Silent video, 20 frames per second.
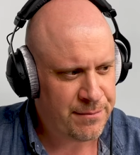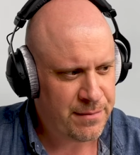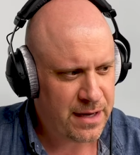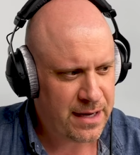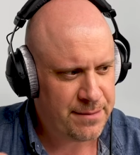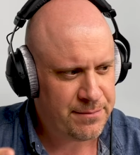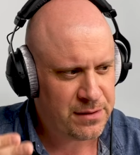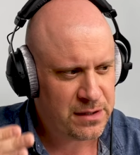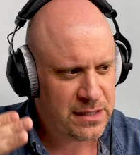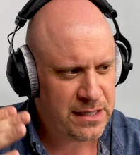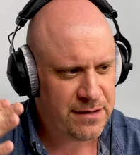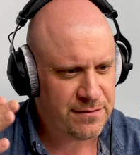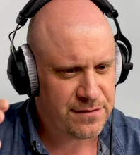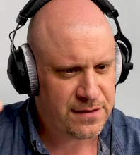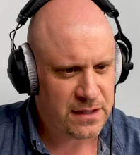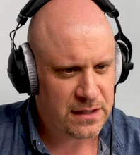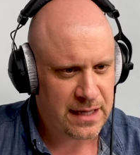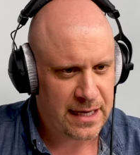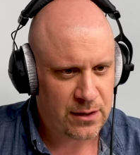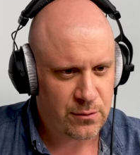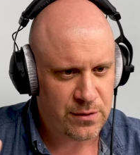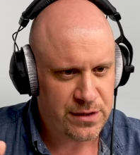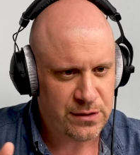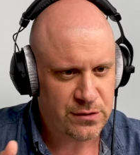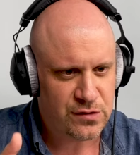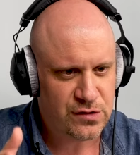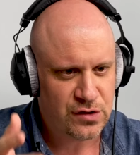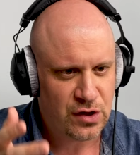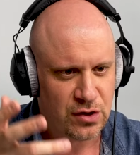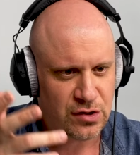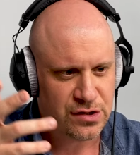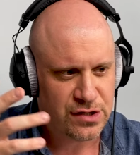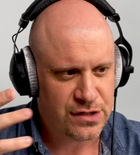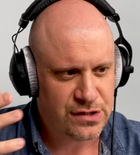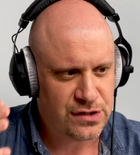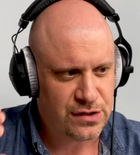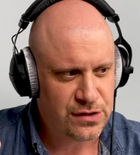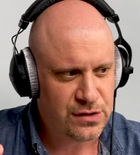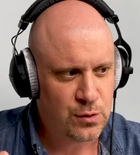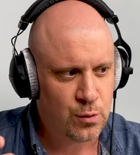I believe that like when you start
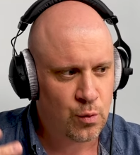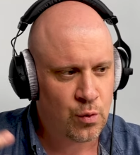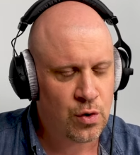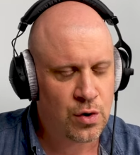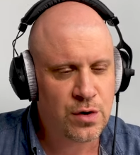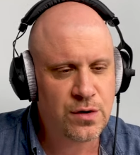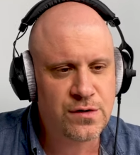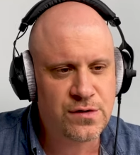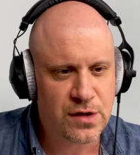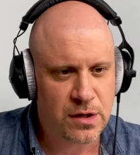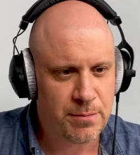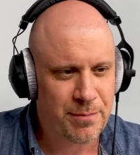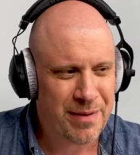to, words are